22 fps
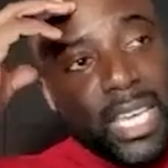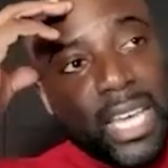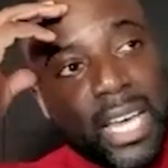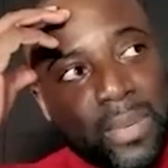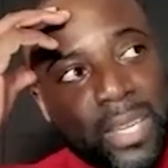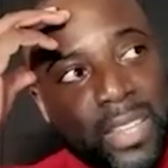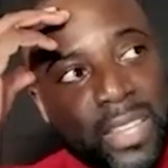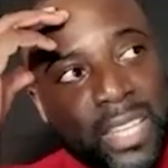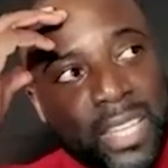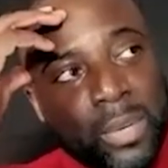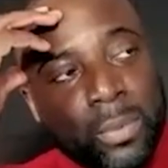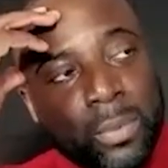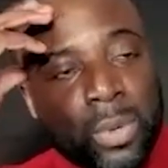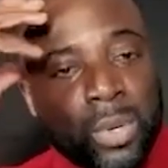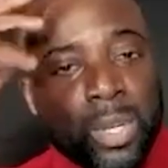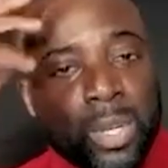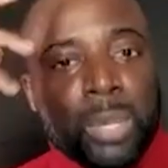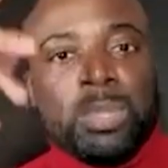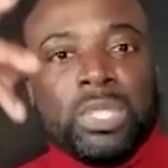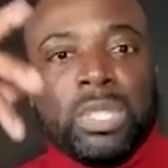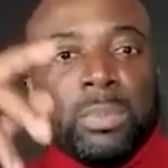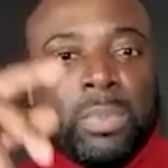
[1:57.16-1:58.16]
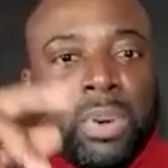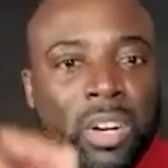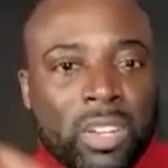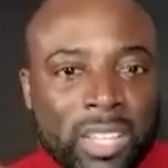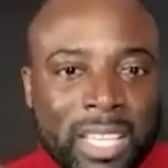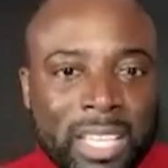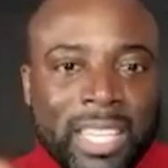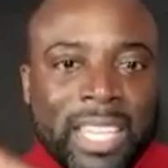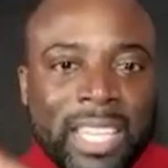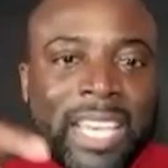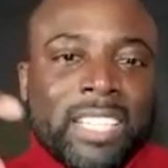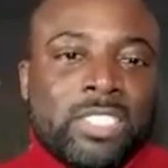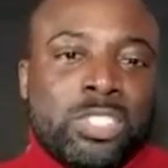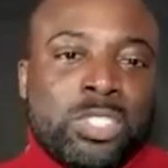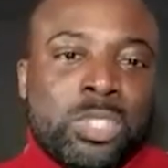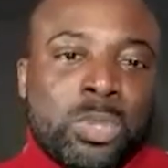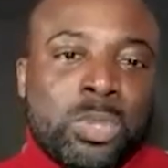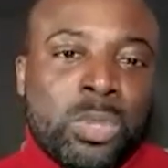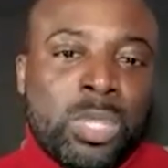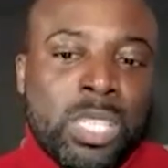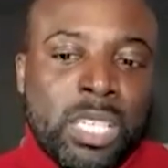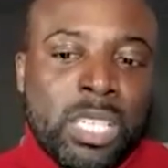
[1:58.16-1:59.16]
And then we are able to parlay that
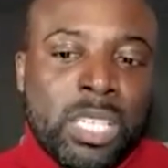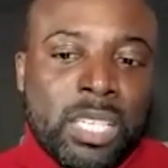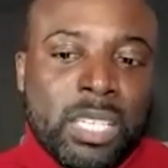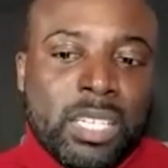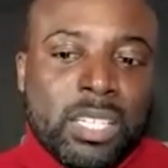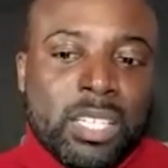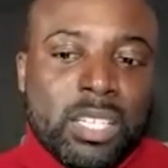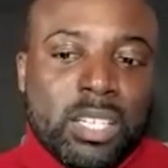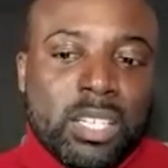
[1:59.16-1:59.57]
to the